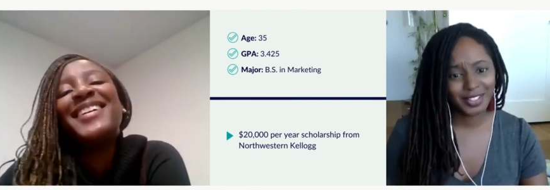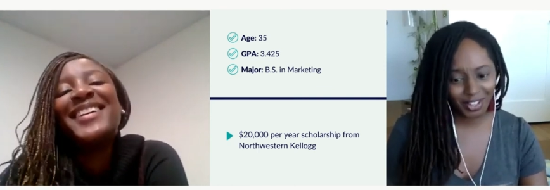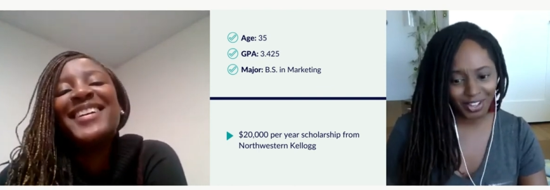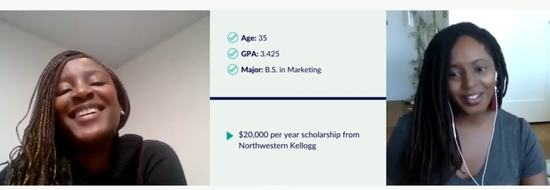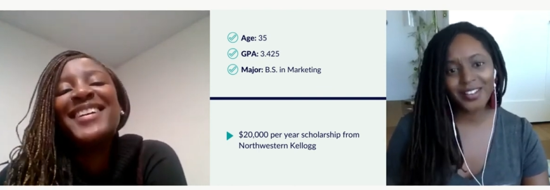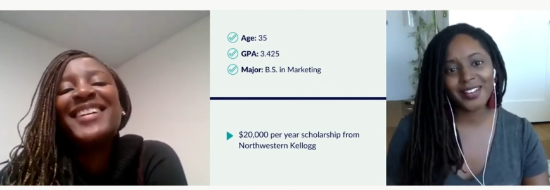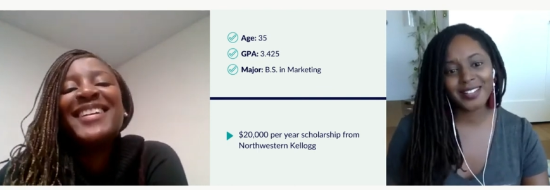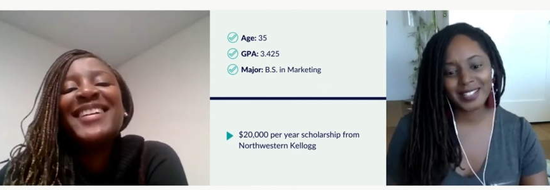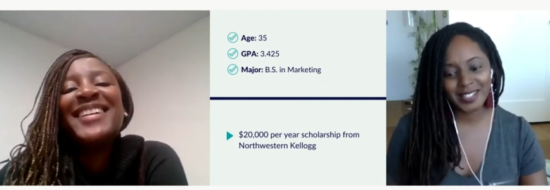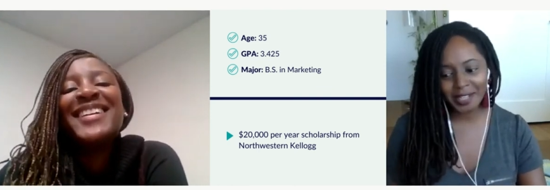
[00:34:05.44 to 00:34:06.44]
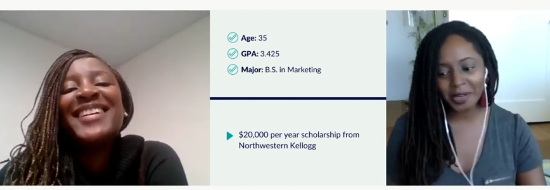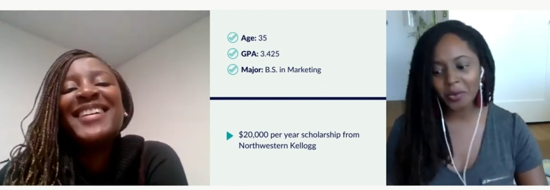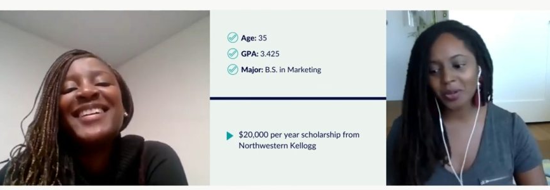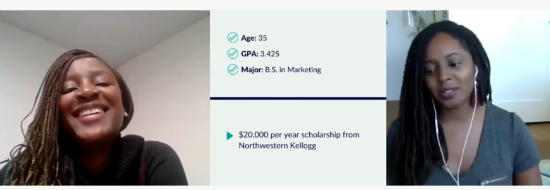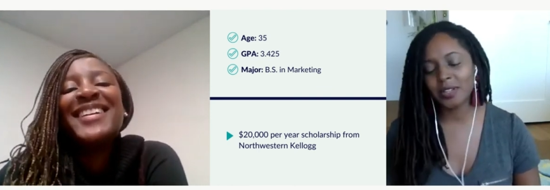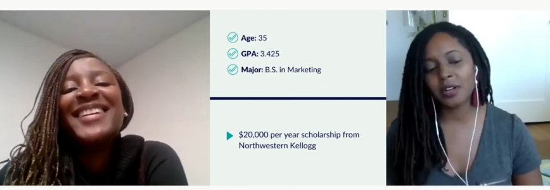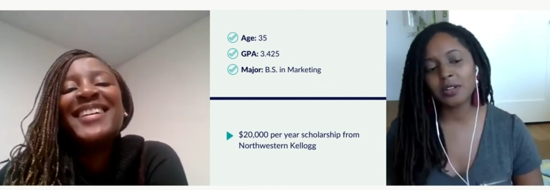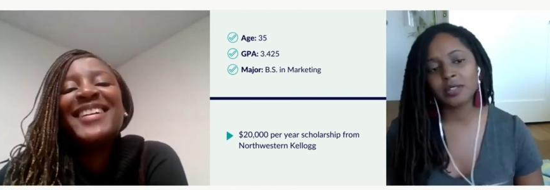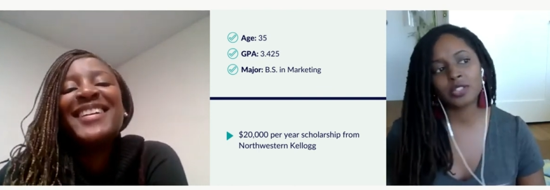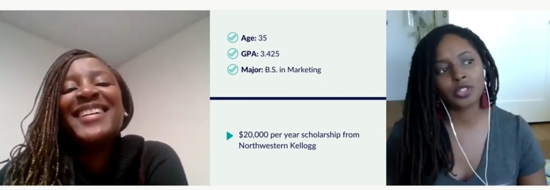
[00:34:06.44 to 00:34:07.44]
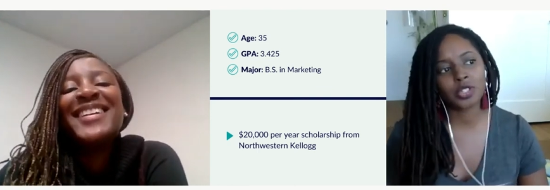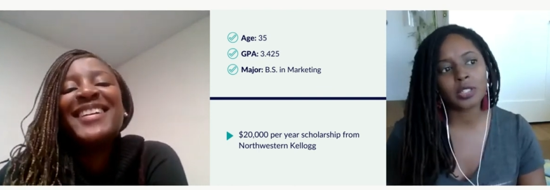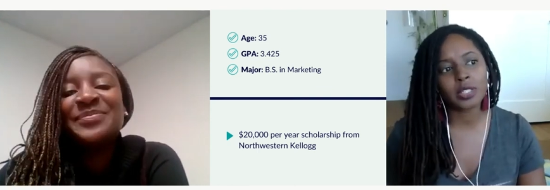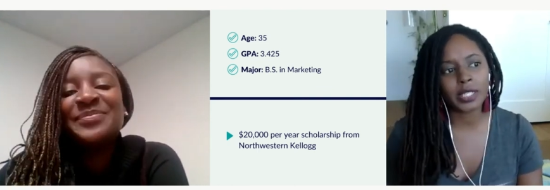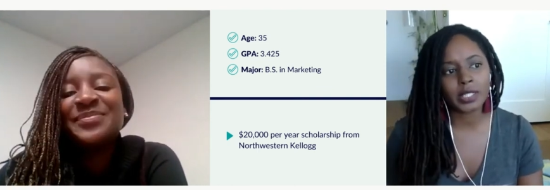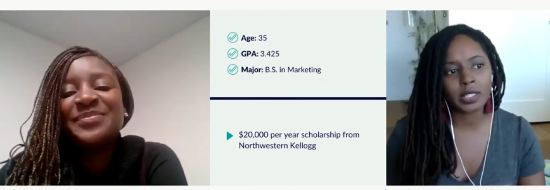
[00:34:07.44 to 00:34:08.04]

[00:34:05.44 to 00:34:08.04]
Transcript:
Speaker 1: Good. Sequel. No, surely.